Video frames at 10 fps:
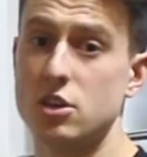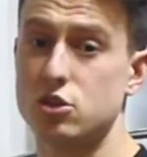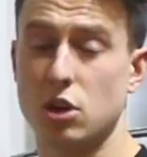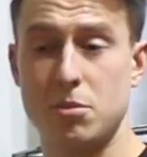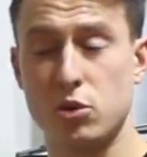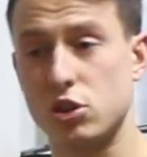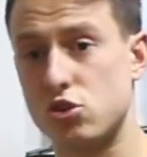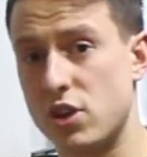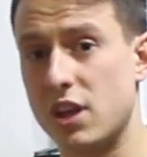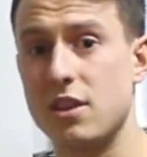So I'm going to be able to
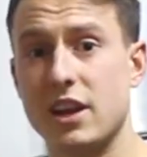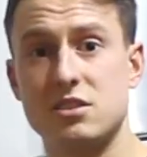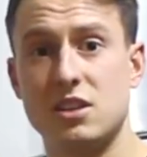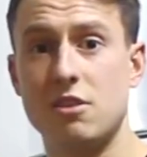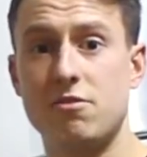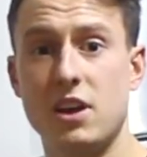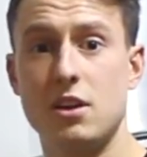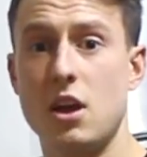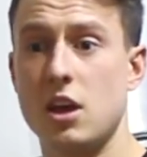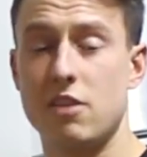train the next day fine,